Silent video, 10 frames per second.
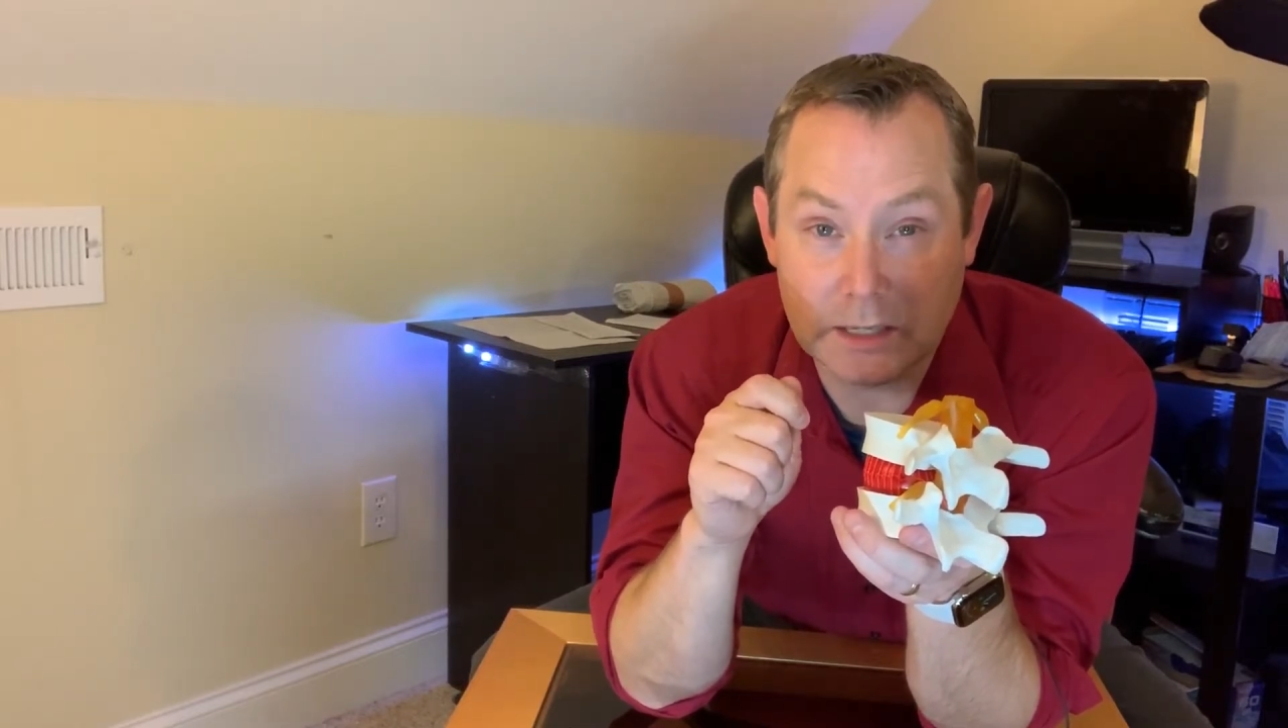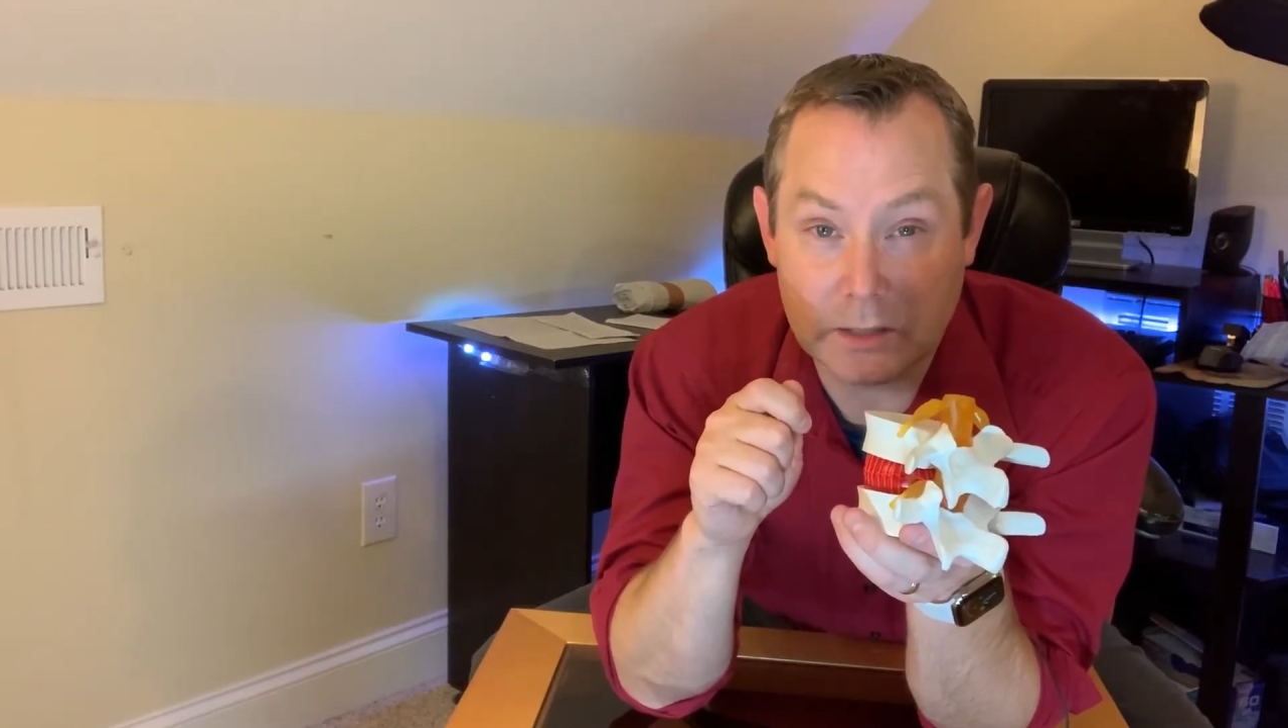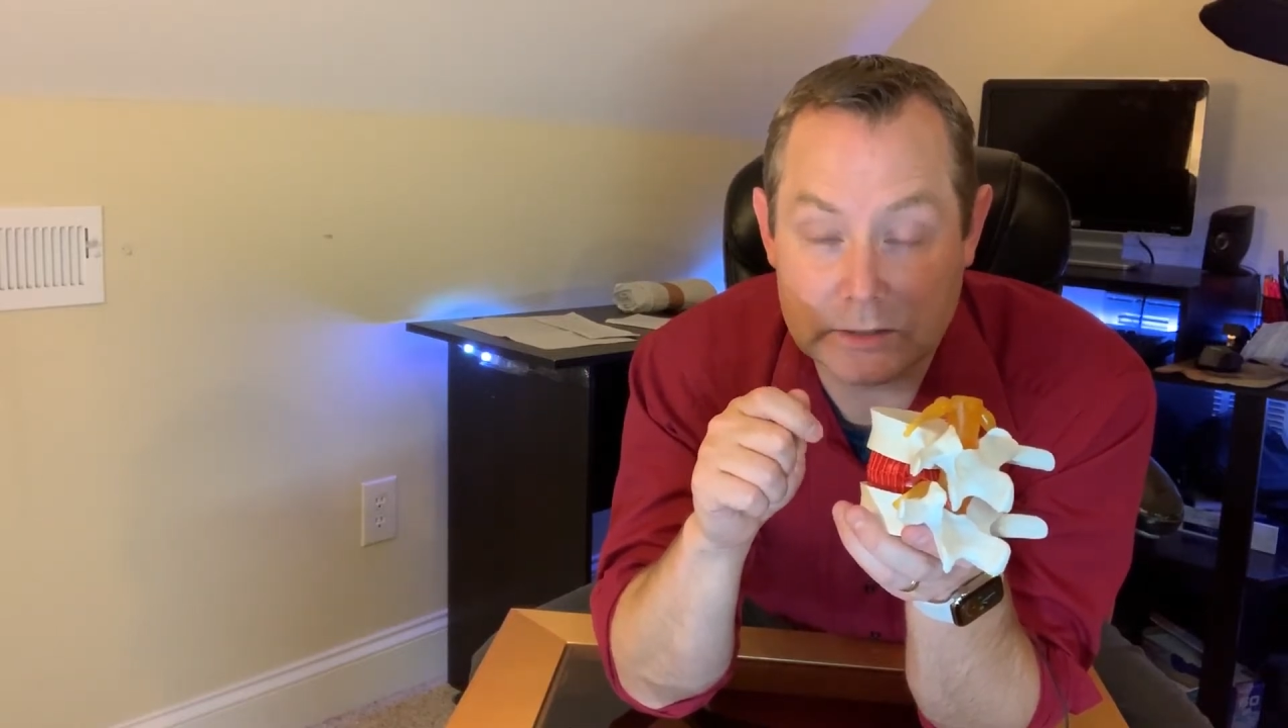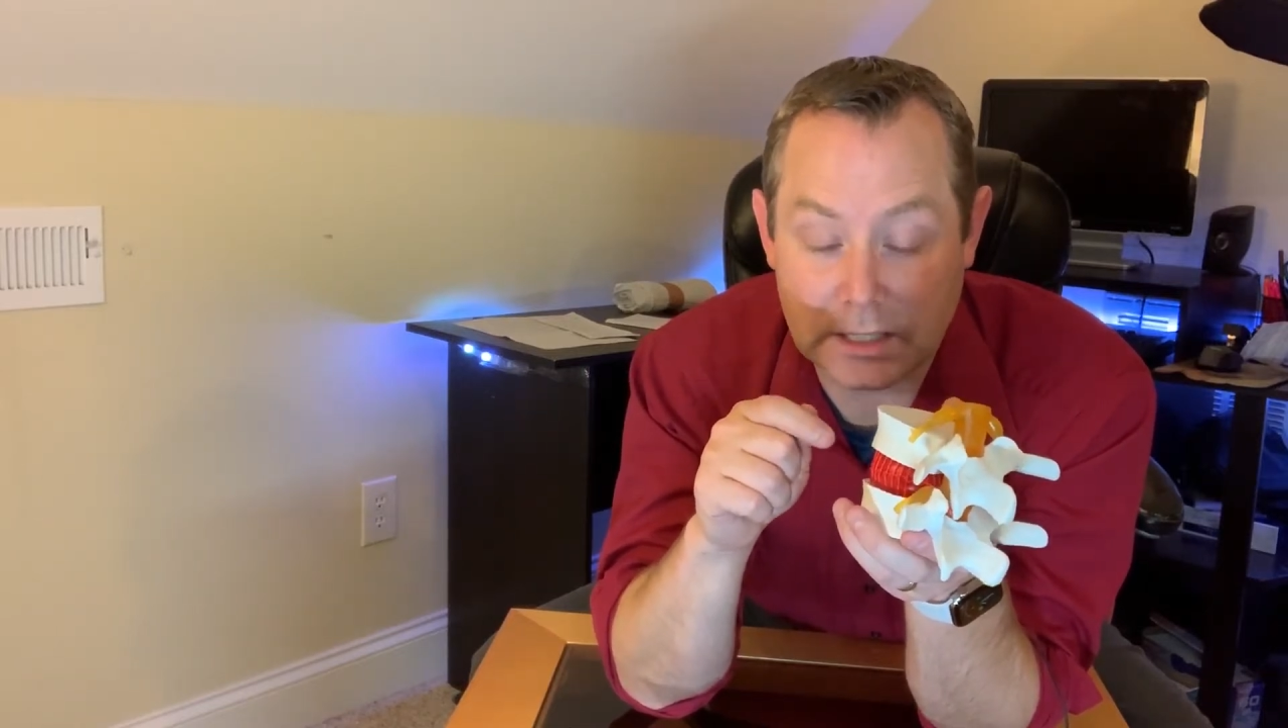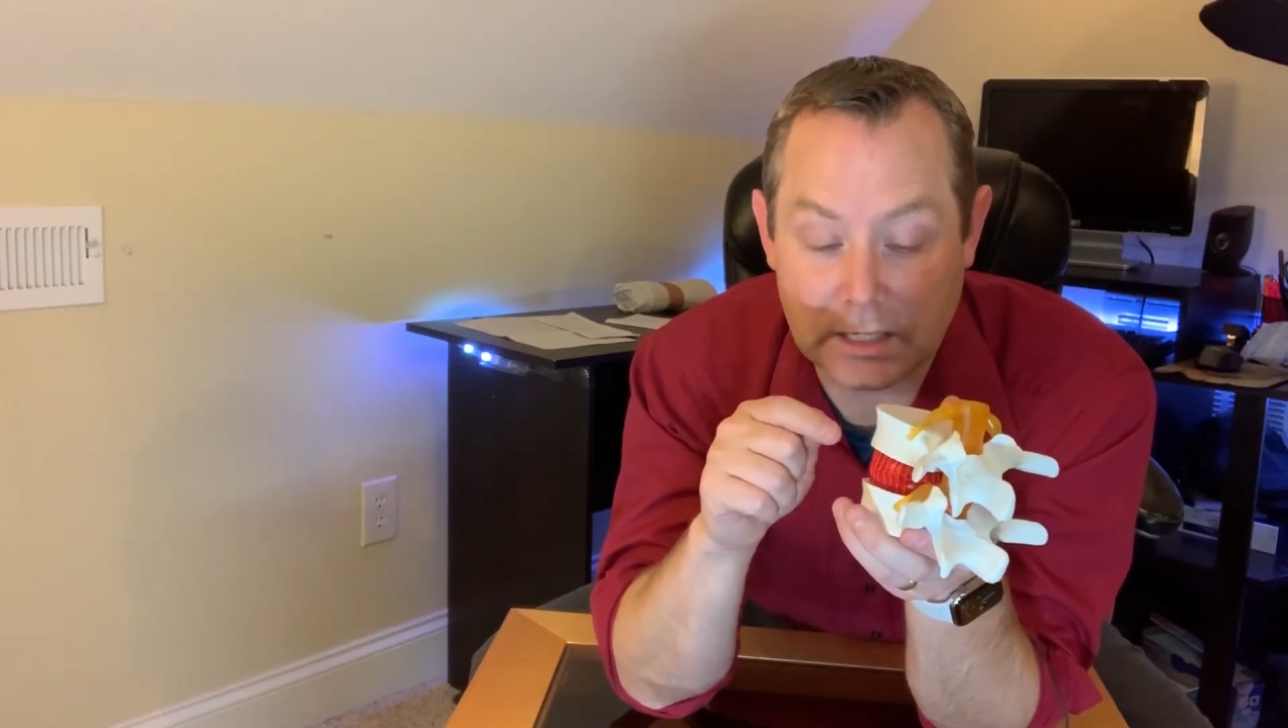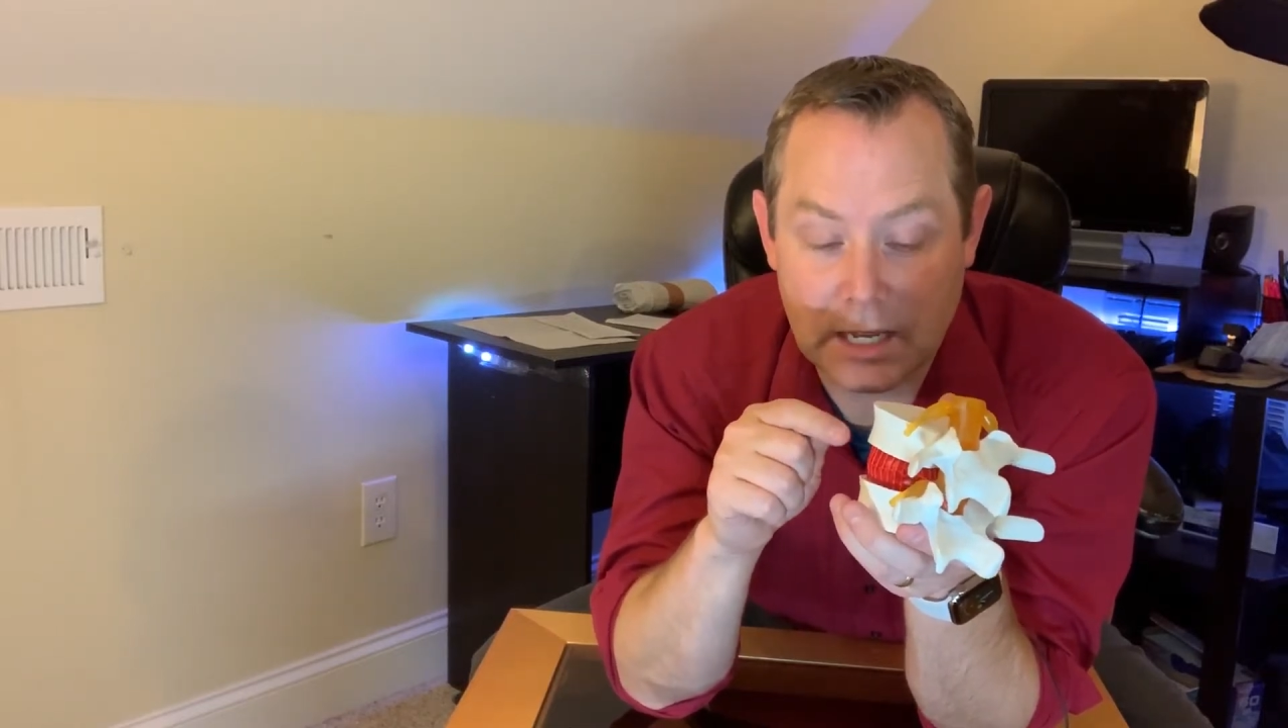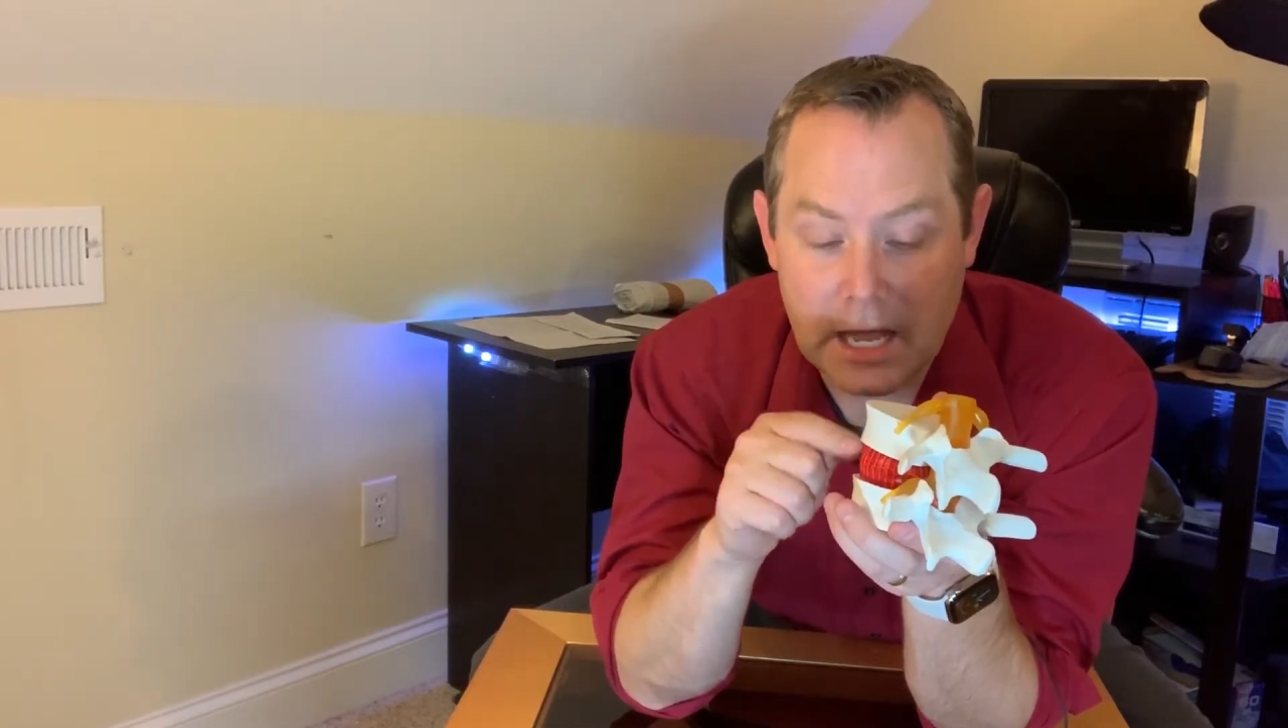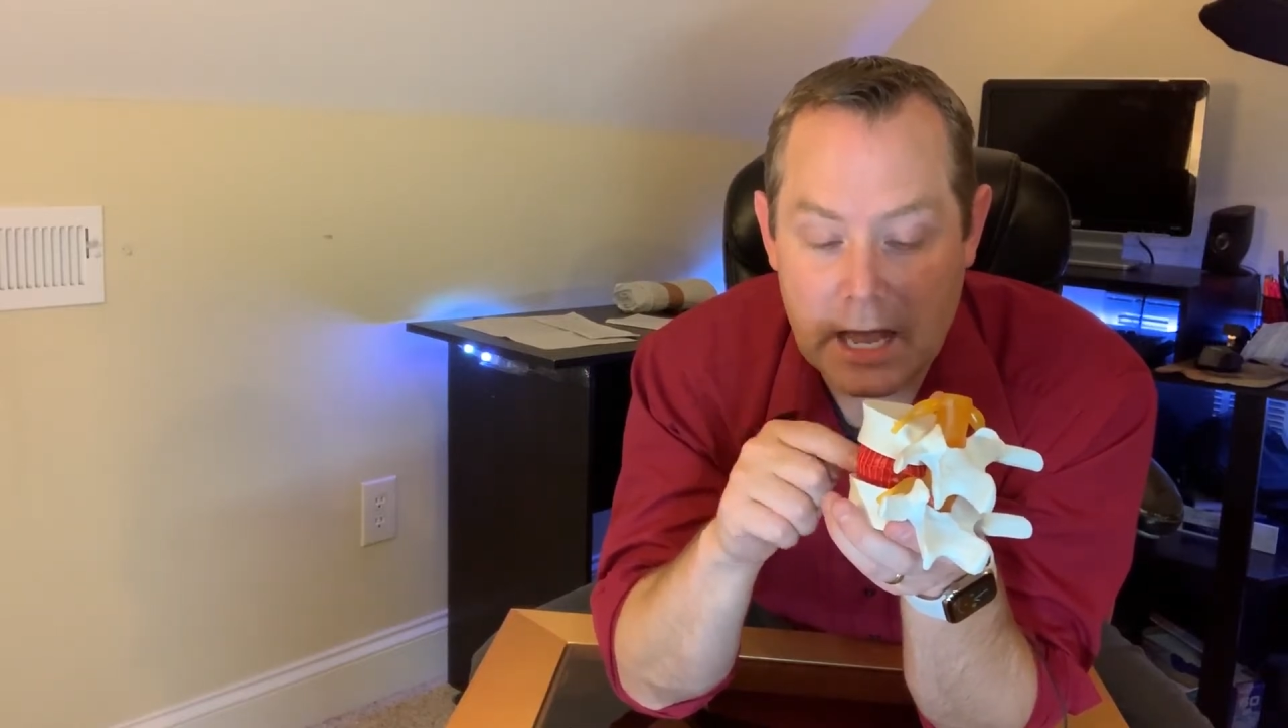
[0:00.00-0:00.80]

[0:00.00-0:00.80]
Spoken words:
irritated